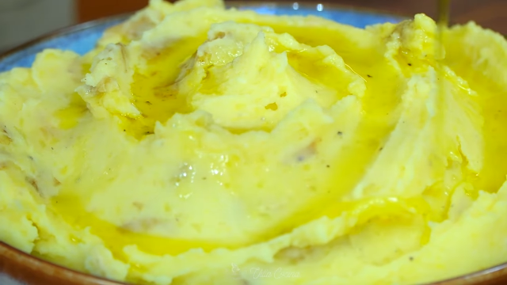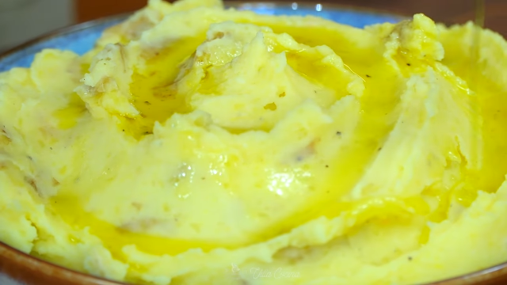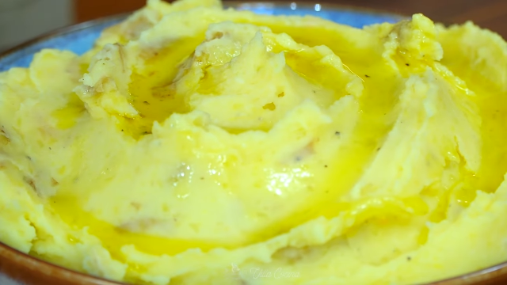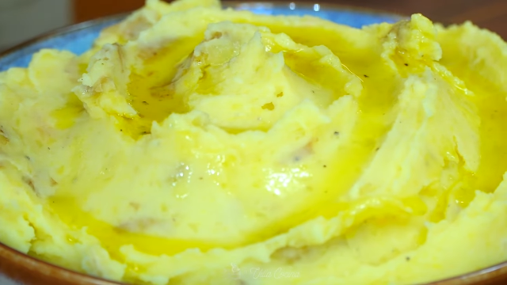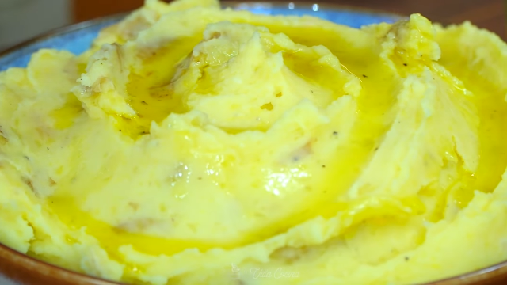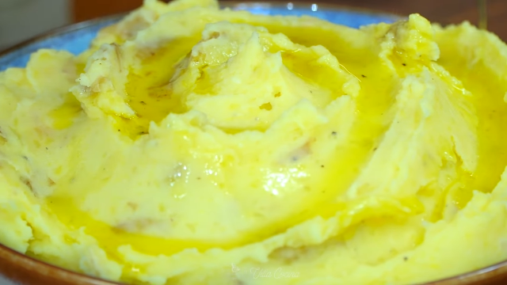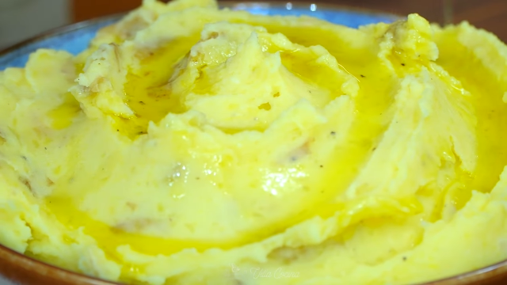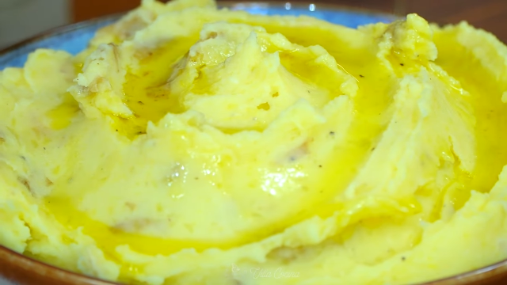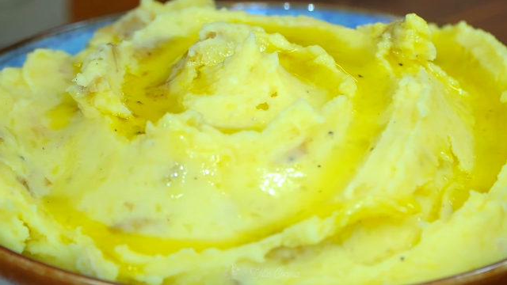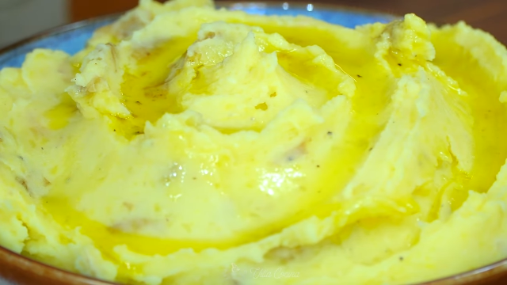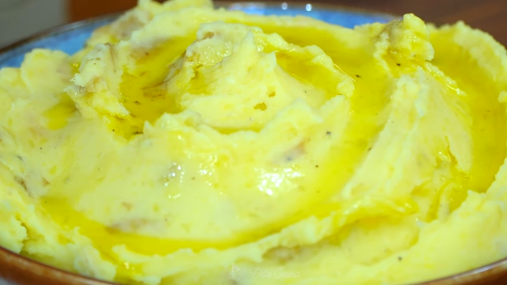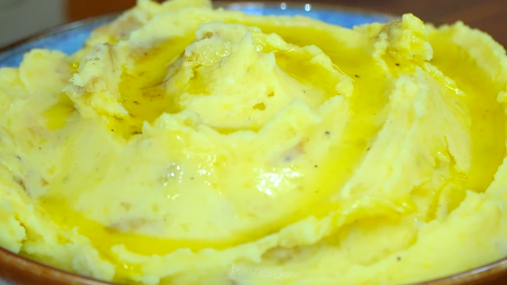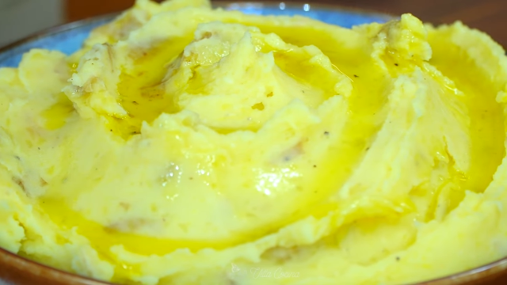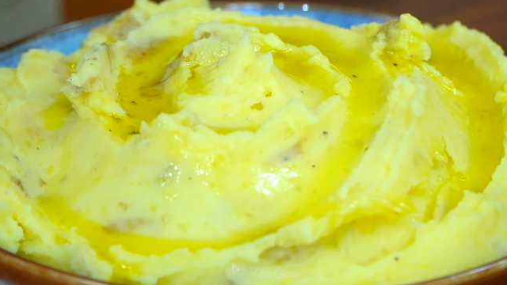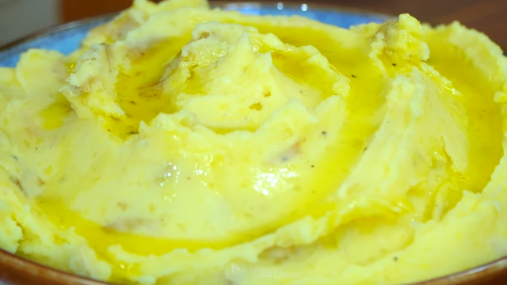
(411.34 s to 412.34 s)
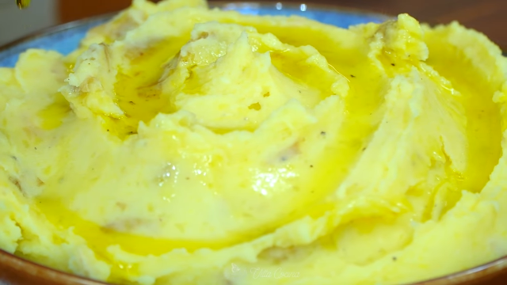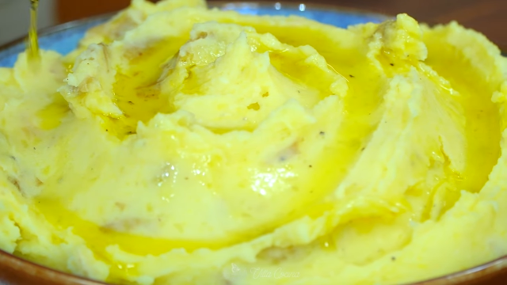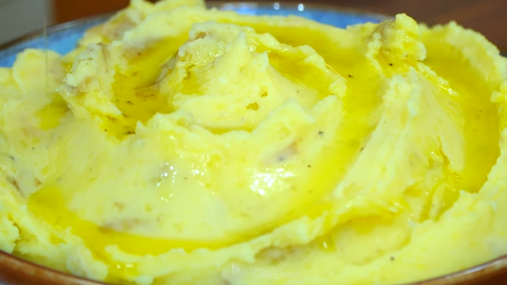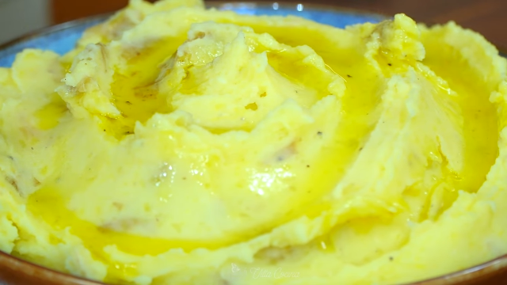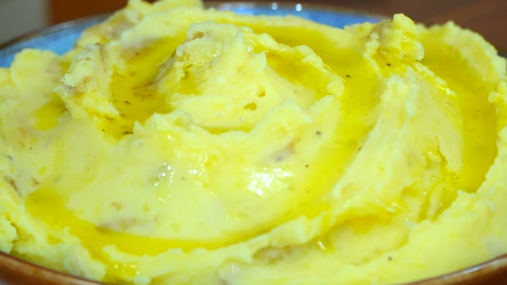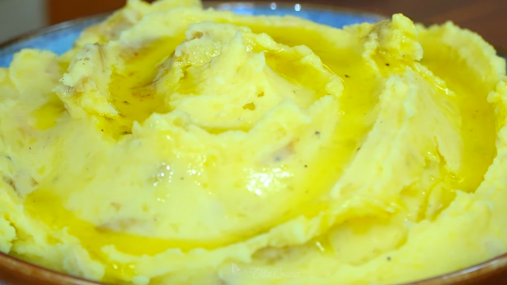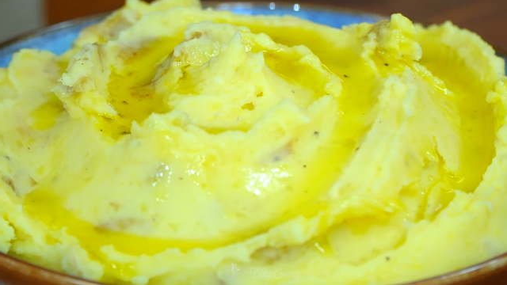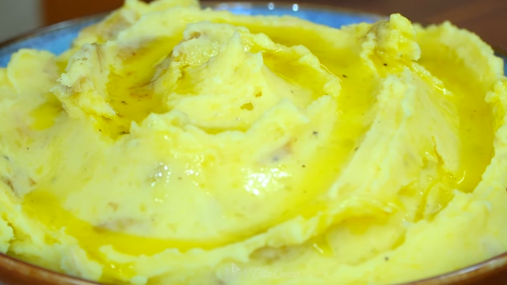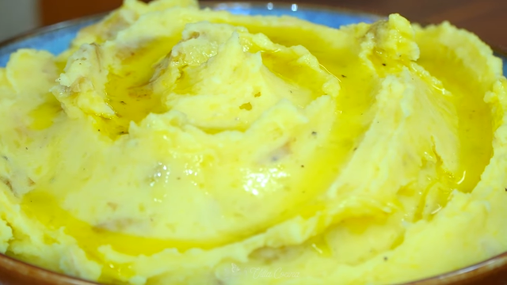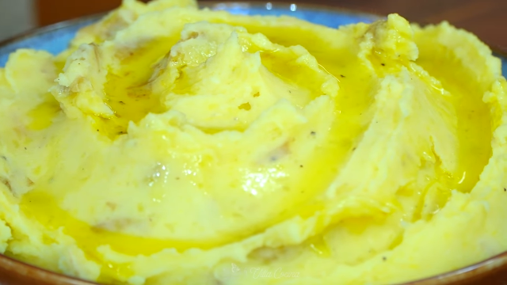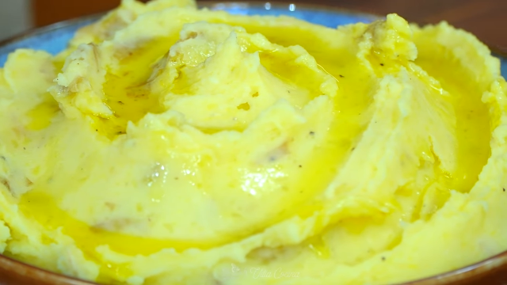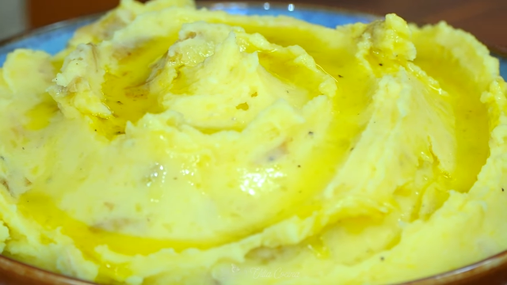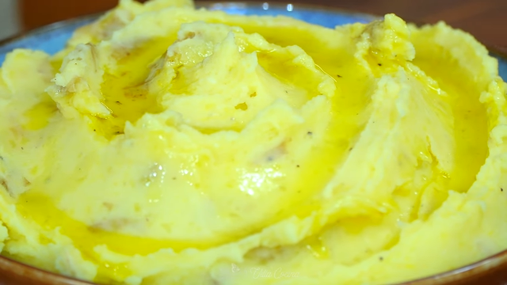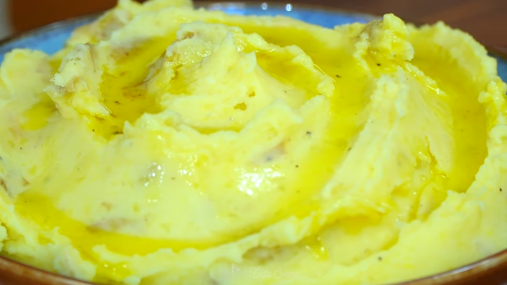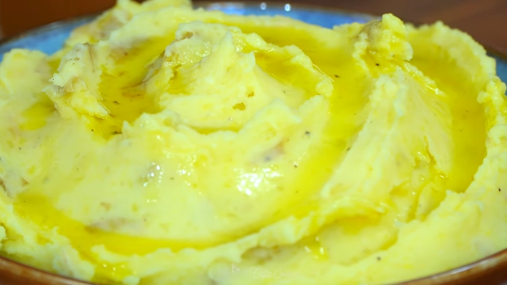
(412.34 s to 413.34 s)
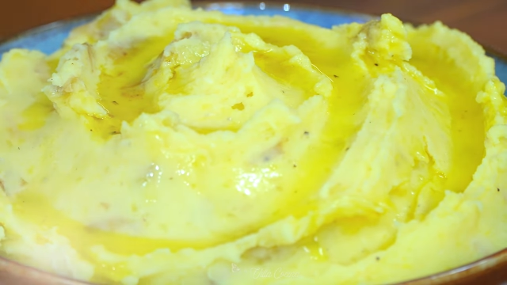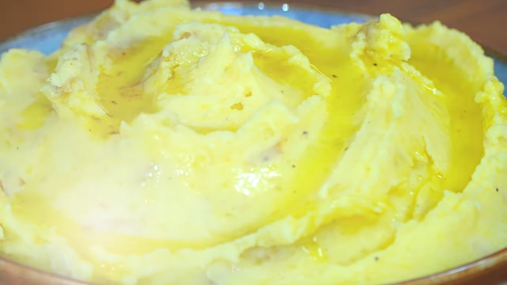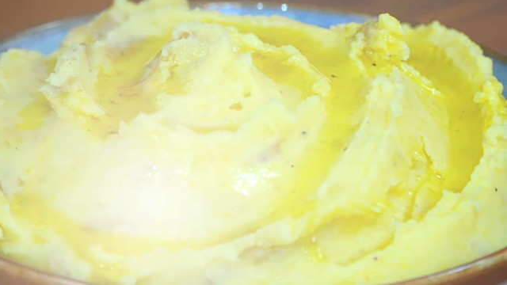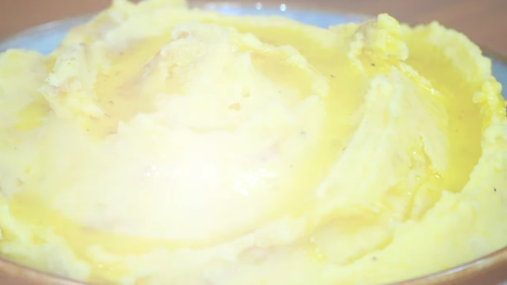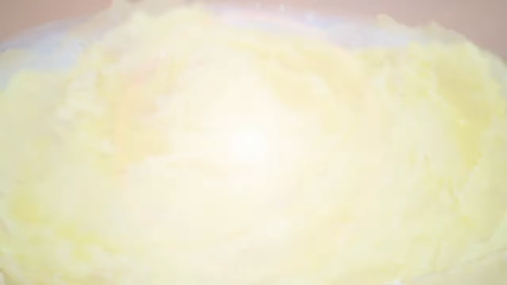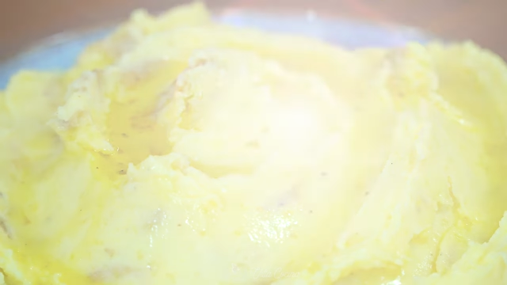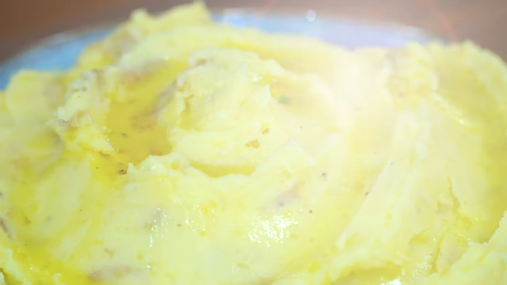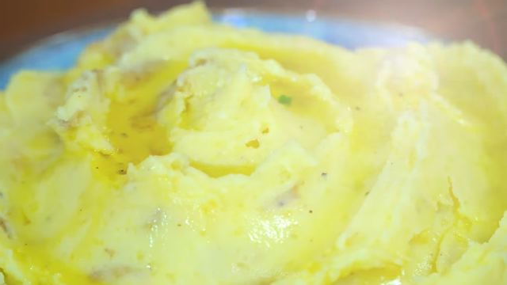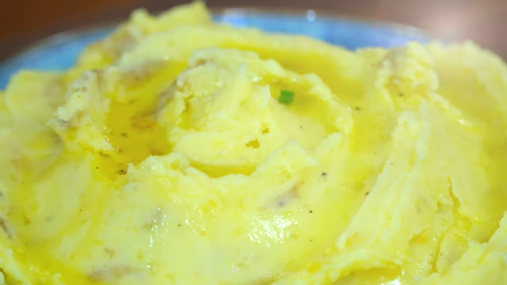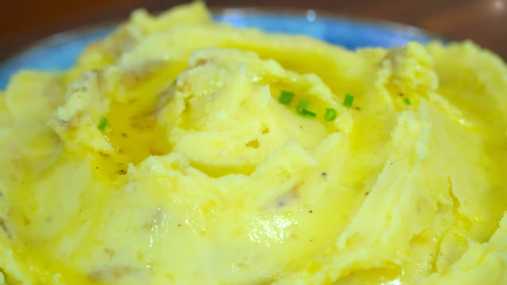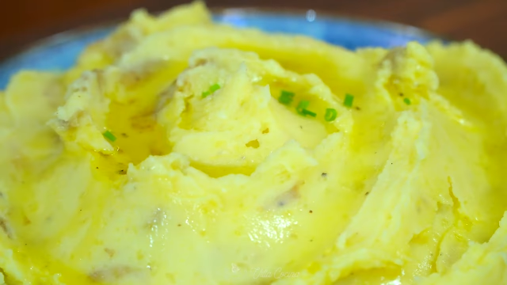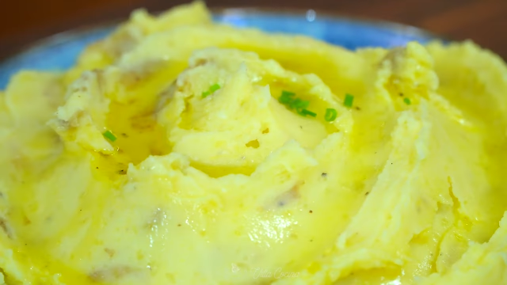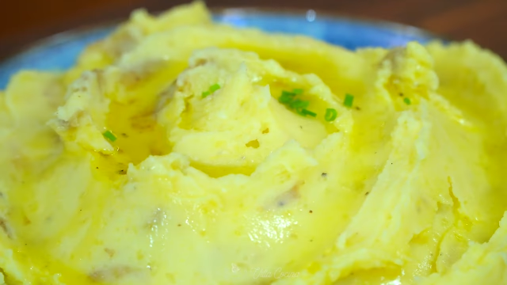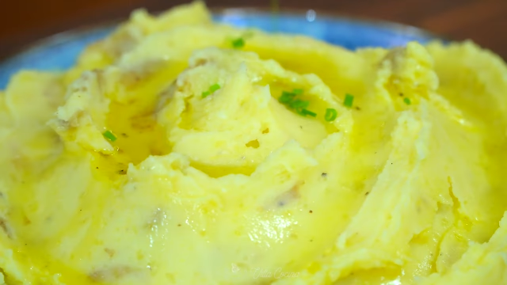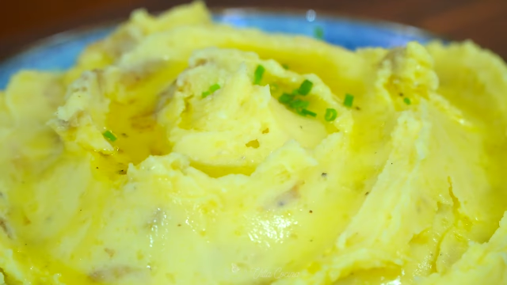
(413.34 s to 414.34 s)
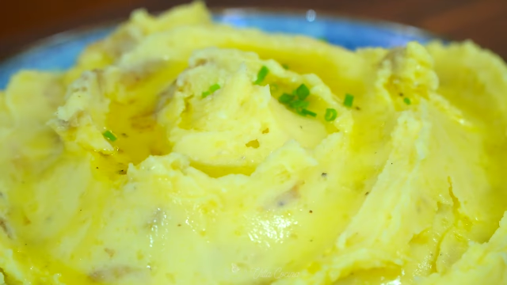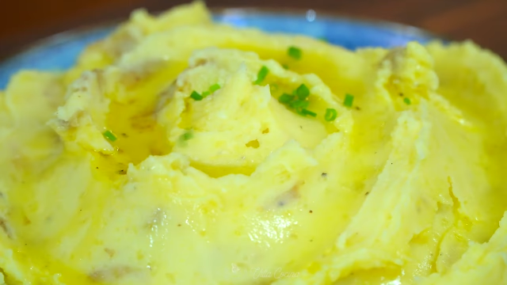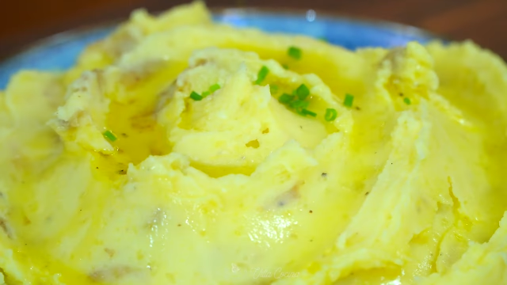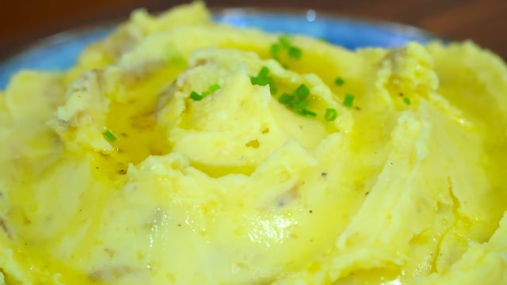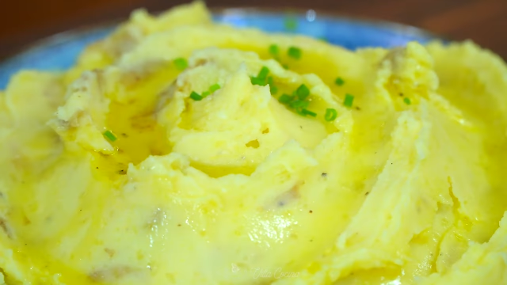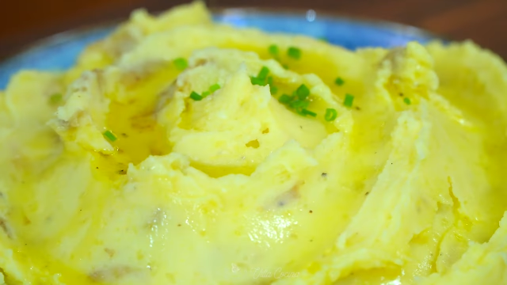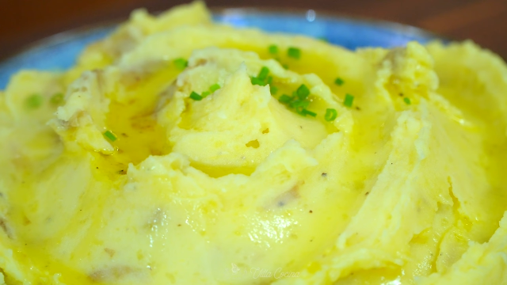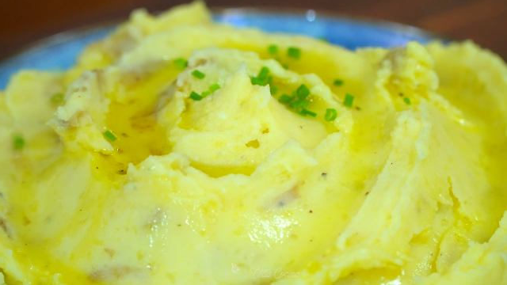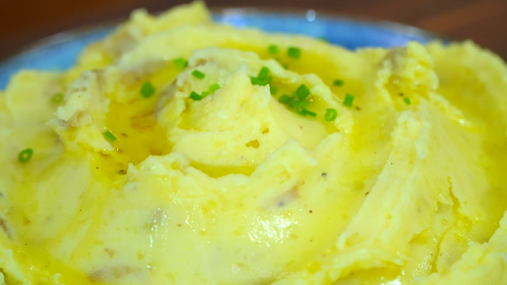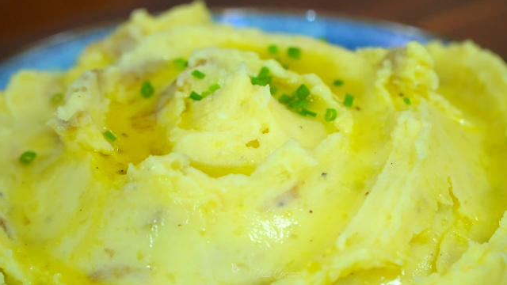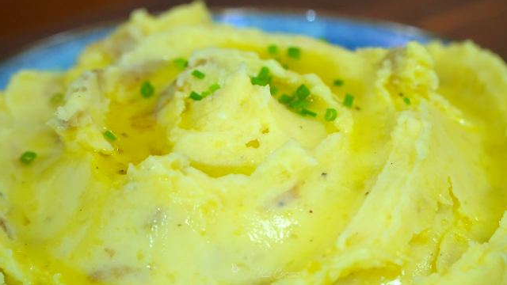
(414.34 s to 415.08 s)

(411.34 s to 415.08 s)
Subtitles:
[unreadable: no face in view]